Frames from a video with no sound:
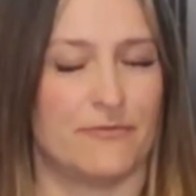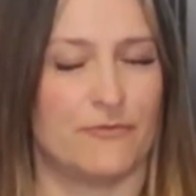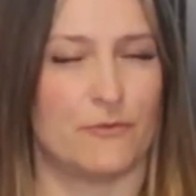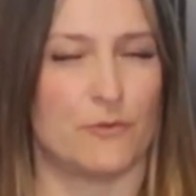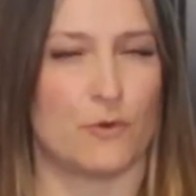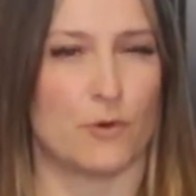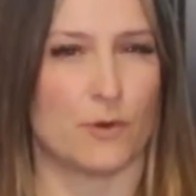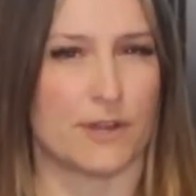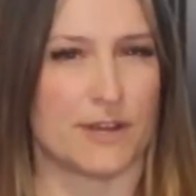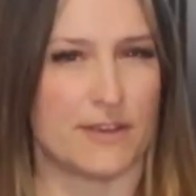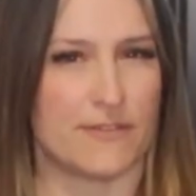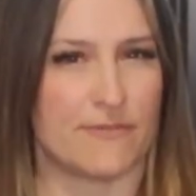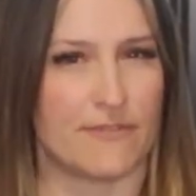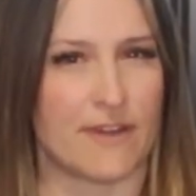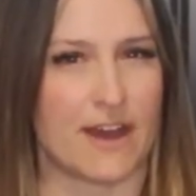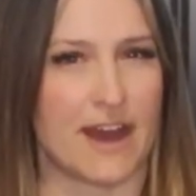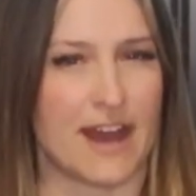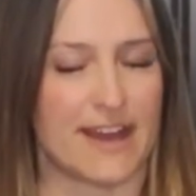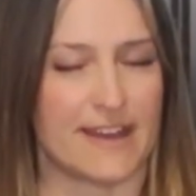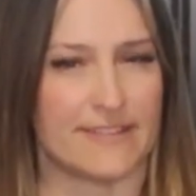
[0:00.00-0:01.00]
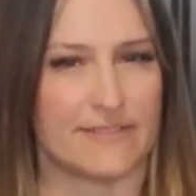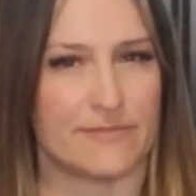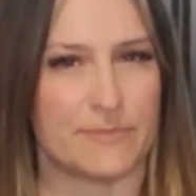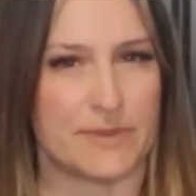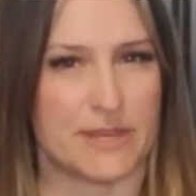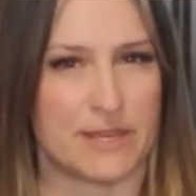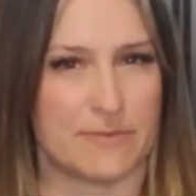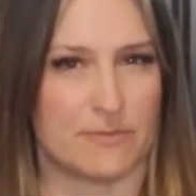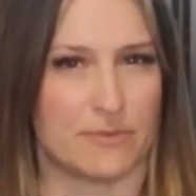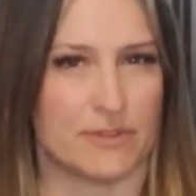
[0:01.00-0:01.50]
45
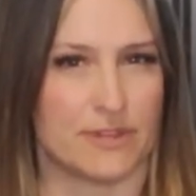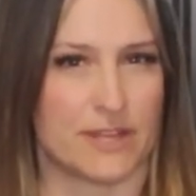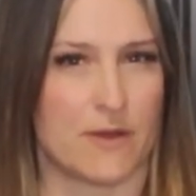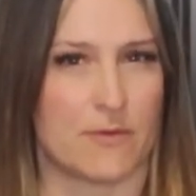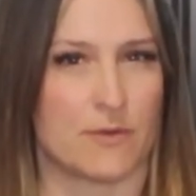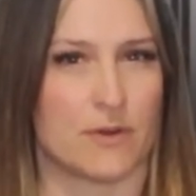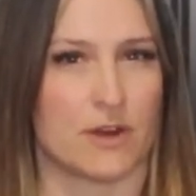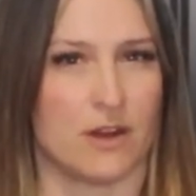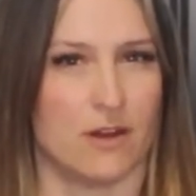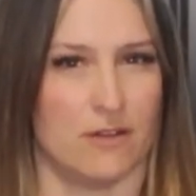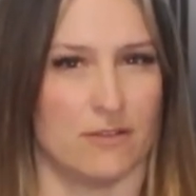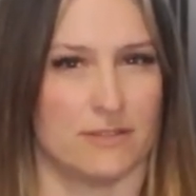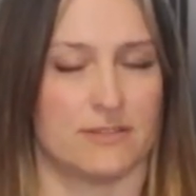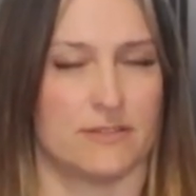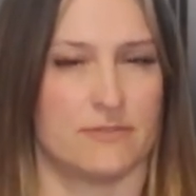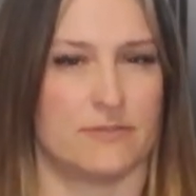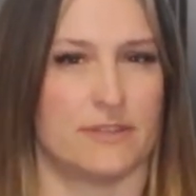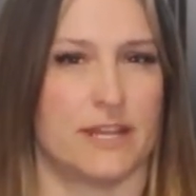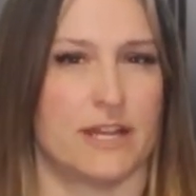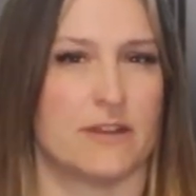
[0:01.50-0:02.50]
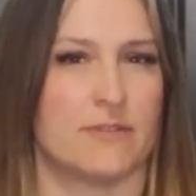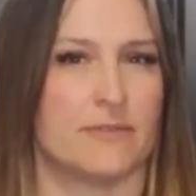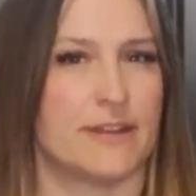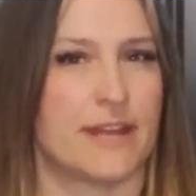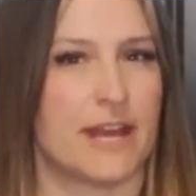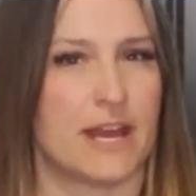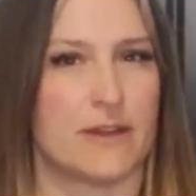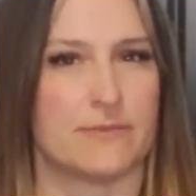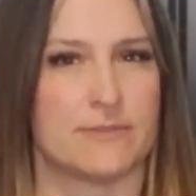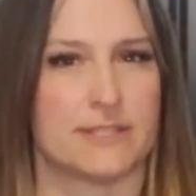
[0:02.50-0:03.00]
people that were also there
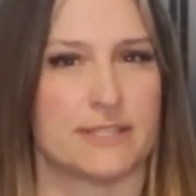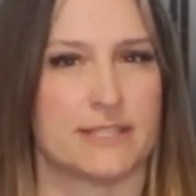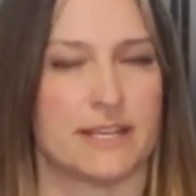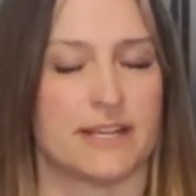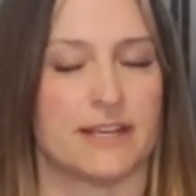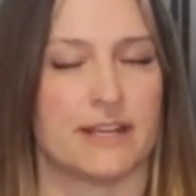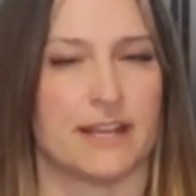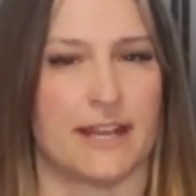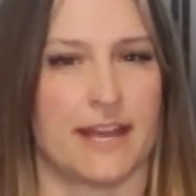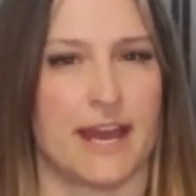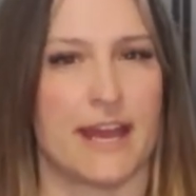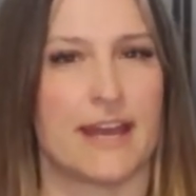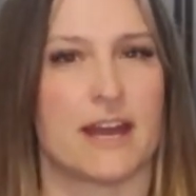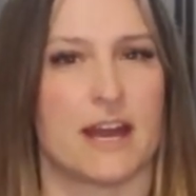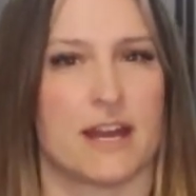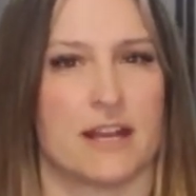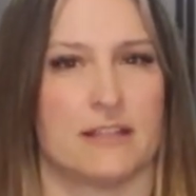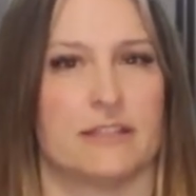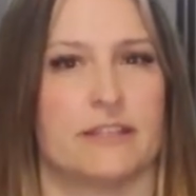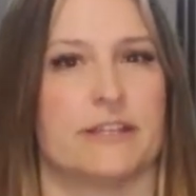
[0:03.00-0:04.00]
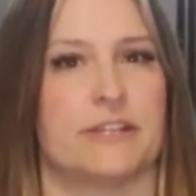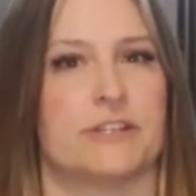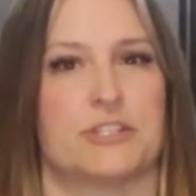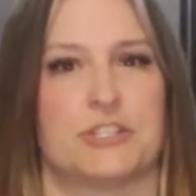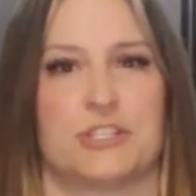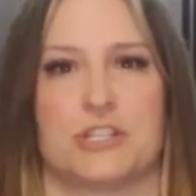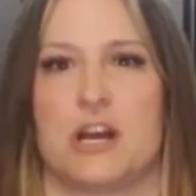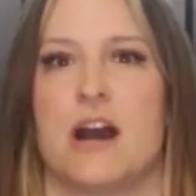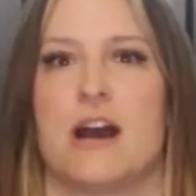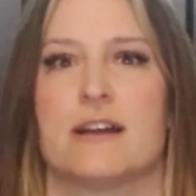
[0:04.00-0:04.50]
when I was there, and I got clear
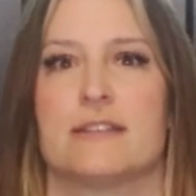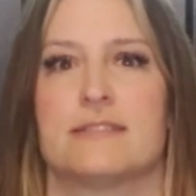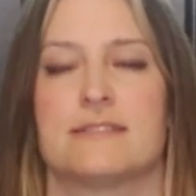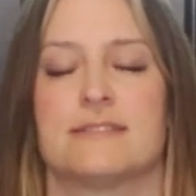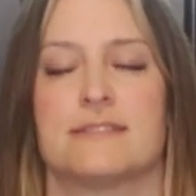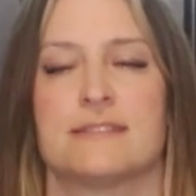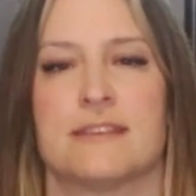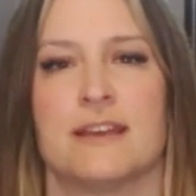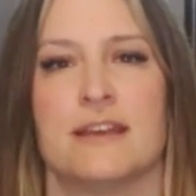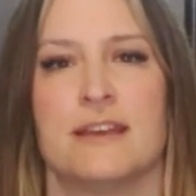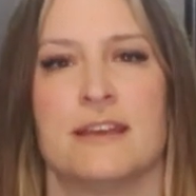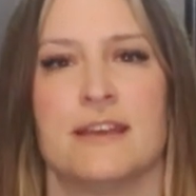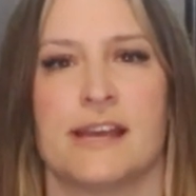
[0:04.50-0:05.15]
shots.